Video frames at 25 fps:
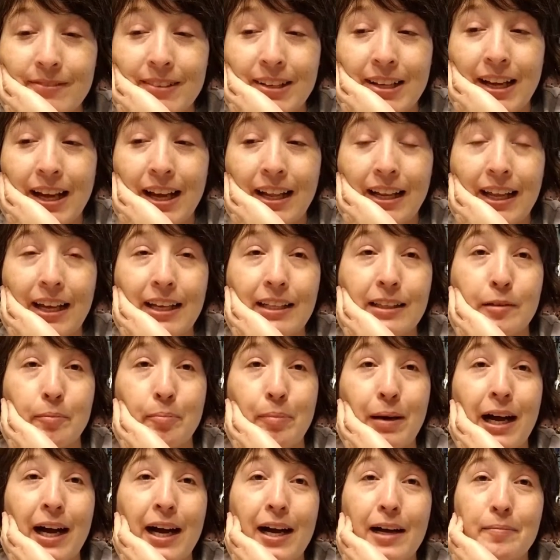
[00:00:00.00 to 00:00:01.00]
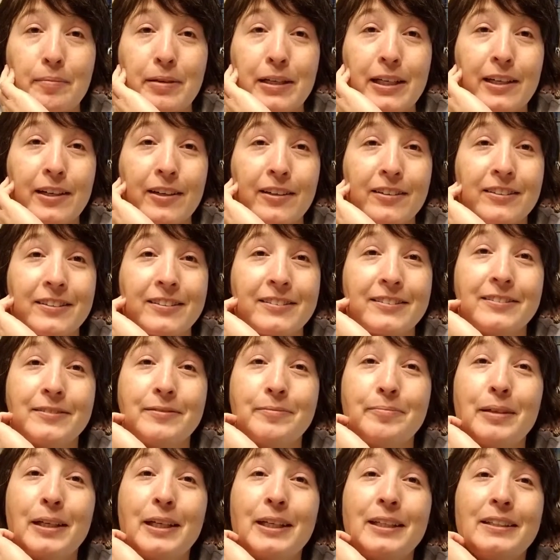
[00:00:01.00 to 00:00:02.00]
I like the pie better,
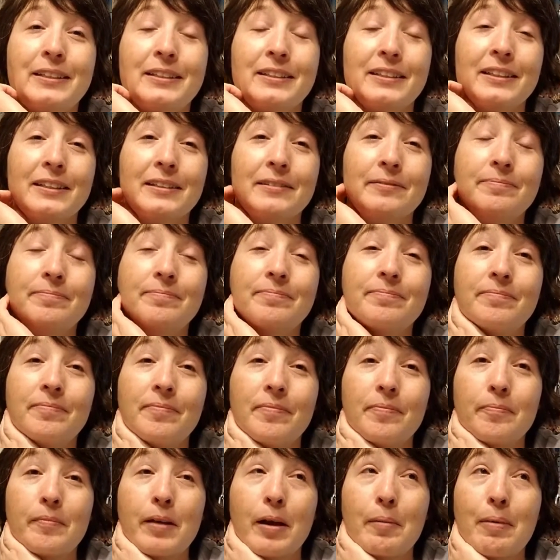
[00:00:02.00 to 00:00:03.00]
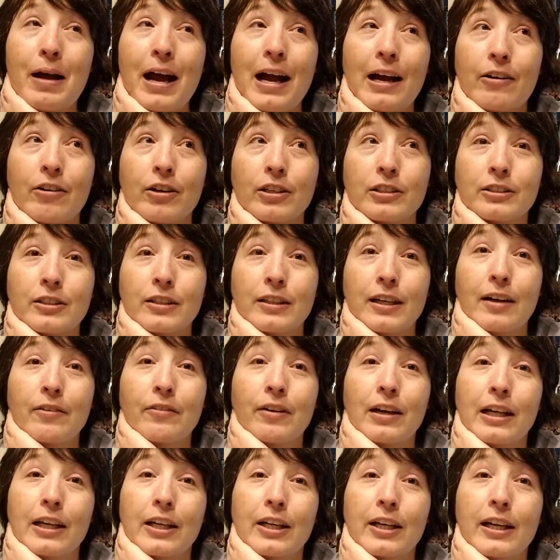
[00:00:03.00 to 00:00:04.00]
but um, my pie crusts turned out
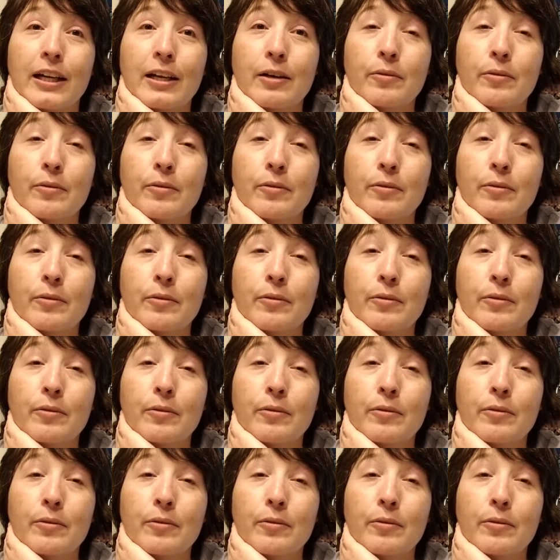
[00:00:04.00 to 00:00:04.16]
really good.